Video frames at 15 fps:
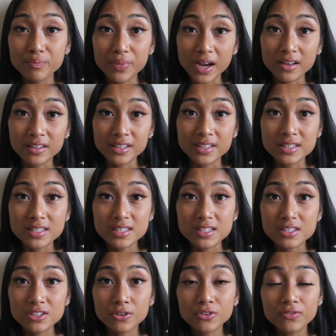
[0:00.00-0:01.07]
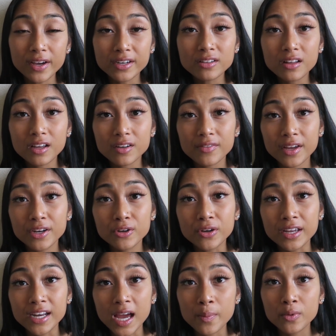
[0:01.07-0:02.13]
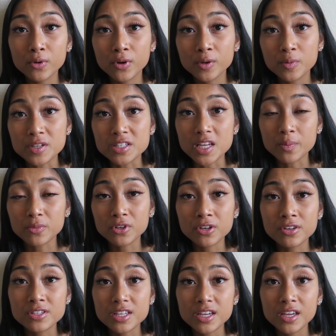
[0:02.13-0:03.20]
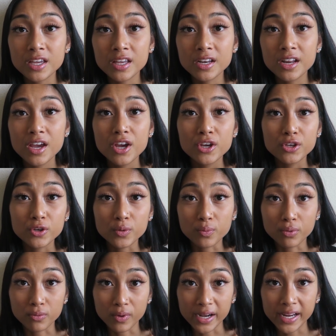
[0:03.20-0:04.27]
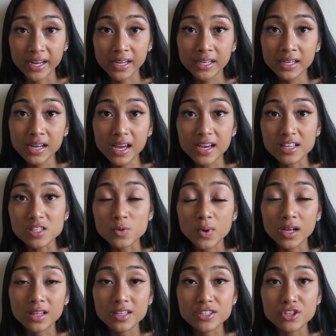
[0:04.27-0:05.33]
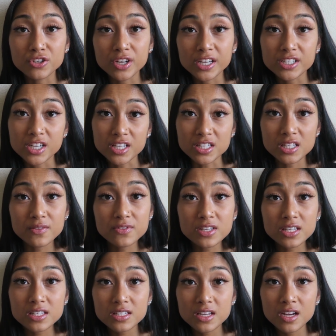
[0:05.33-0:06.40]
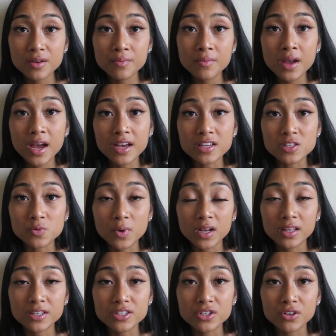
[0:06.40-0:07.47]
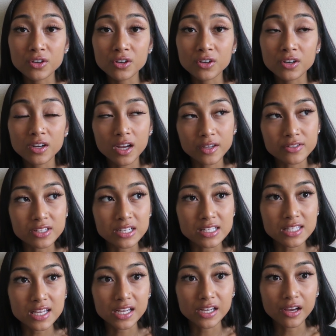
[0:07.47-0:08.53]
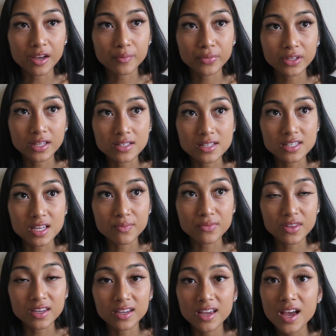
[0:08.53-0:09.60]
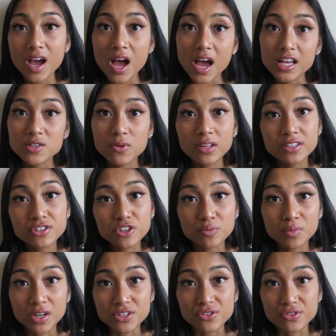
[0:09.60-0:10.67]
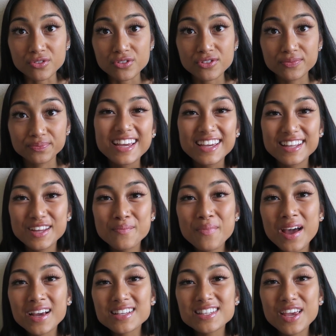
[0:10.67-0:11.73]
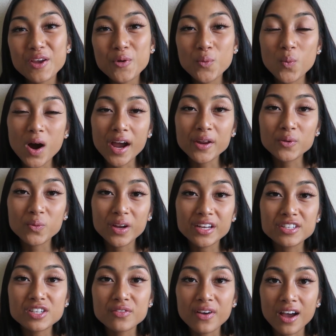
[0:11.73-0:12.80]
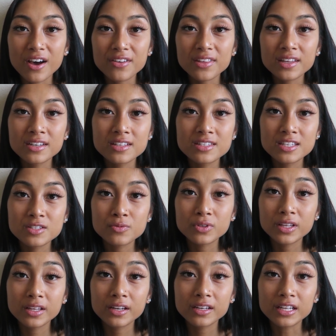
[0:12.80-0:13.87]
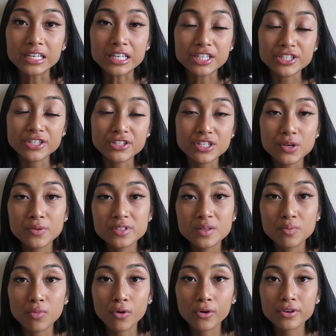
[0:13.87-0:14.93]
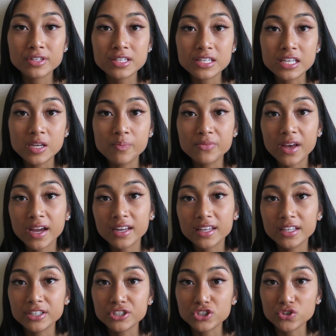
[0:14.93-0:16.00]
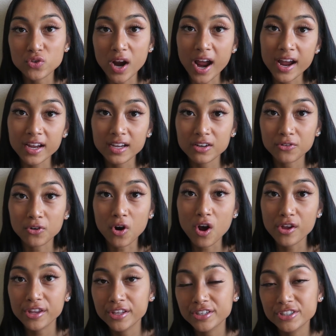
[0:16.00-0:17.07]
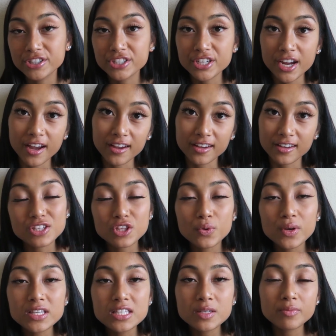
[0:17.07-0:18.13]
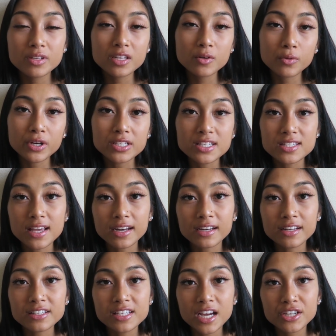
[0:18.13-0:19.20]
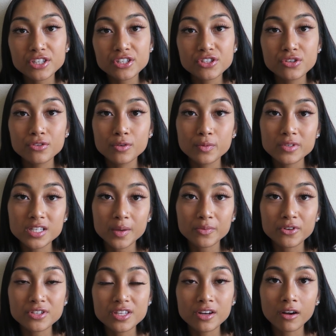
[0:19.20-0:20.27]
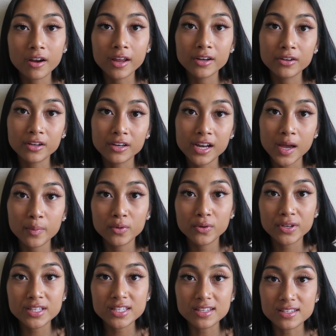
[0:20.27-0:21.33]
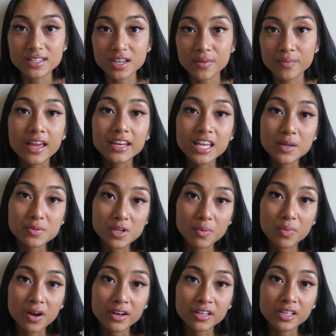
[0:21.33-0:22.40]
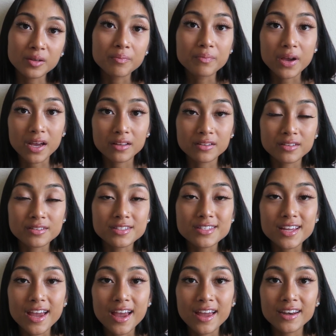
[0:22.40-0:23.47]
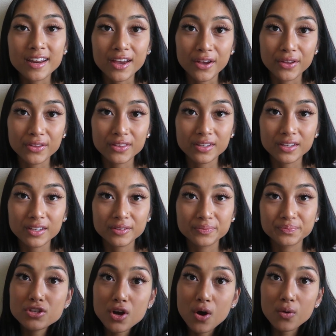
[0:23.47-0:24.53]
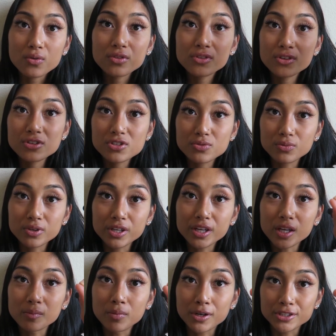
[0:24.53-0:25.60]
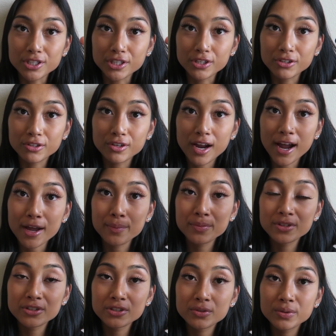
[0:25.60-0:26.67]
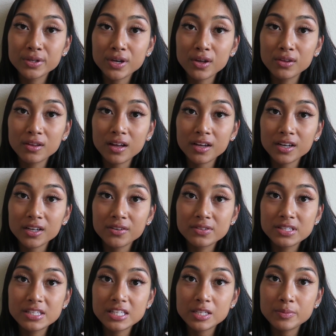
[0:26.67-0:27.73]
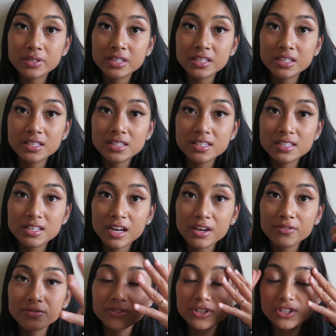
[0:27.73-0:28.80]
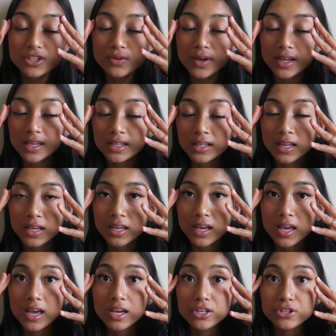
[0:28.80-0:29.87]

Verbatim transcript: in balance. You'll find a lot of endocannabinoid receptors in your brain, as well as your digestive system, as well as your, I was gonna say gut, but that's the same thing, as well as your muscles. It impacts a wide range of health and disease related conditions, so it's important to keep that in track or in check. So the way CBD works is that it attaches to the receptors in our endocannabinoid system and keeps our body balanced and healthy. So this week in particular, I've been doing a lot of CBD stuff just so I can like